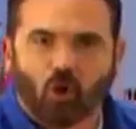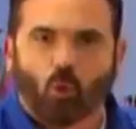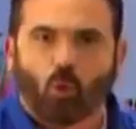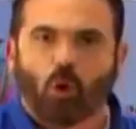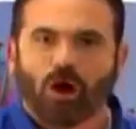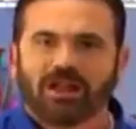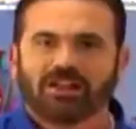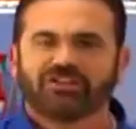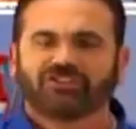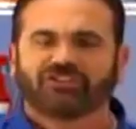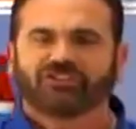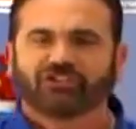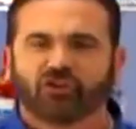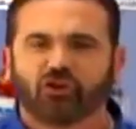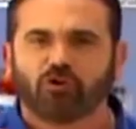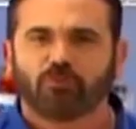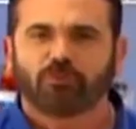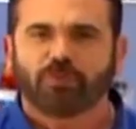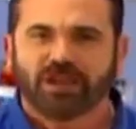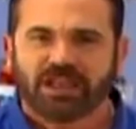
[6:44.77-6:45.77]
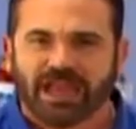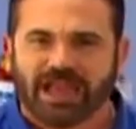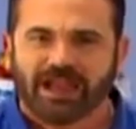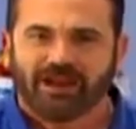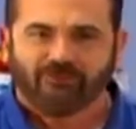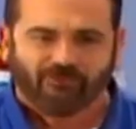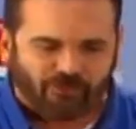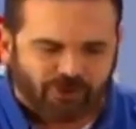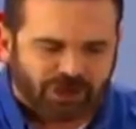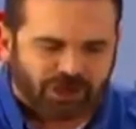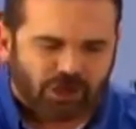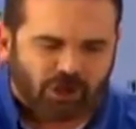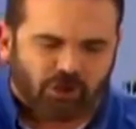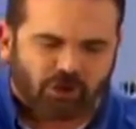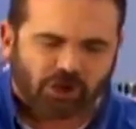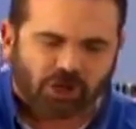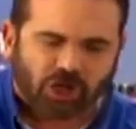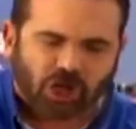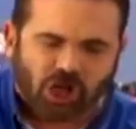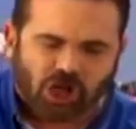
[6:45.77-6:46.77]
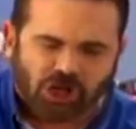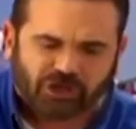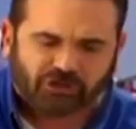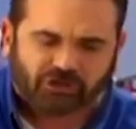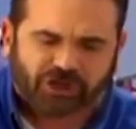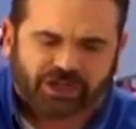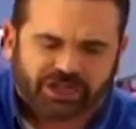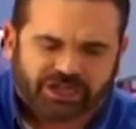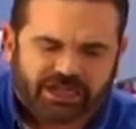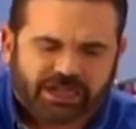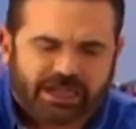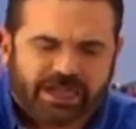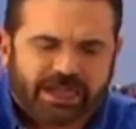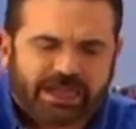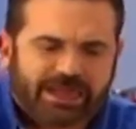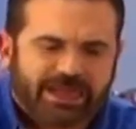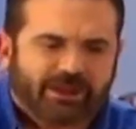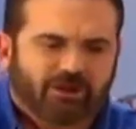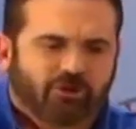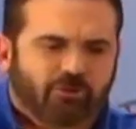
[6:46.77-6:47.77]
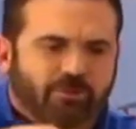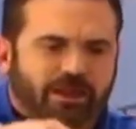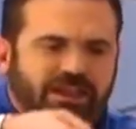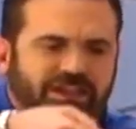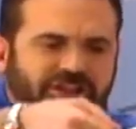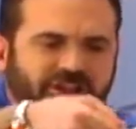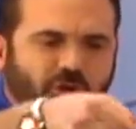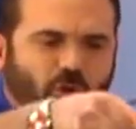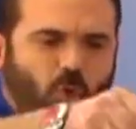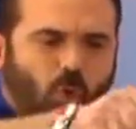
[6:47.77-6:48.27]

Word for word: one scoop in every load of onions and garlic. It'll make your